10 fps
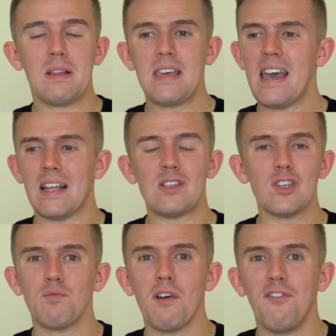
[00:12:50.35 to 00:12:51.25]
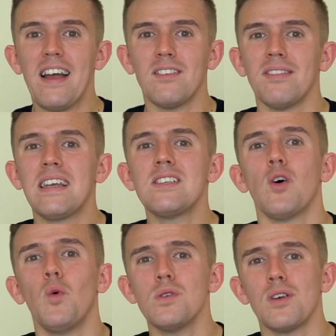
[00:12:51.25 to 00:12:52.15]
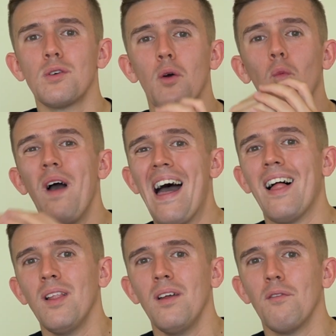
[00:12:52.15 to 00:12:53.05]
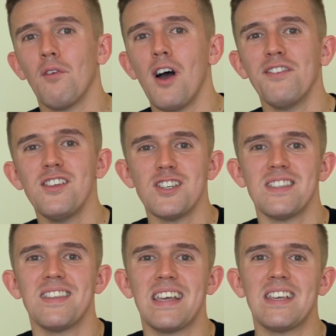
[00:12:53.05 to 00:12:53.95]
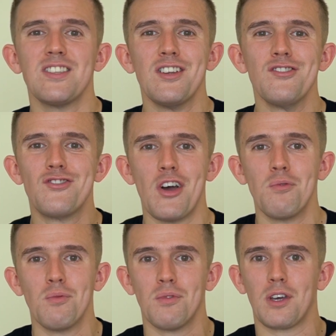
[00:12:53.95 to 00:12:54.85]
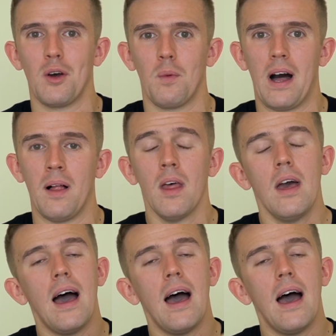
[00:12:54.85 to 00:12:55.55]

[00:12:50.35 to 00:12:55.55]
yeah, just reflect on things that also go well rather than just the things that don't go well.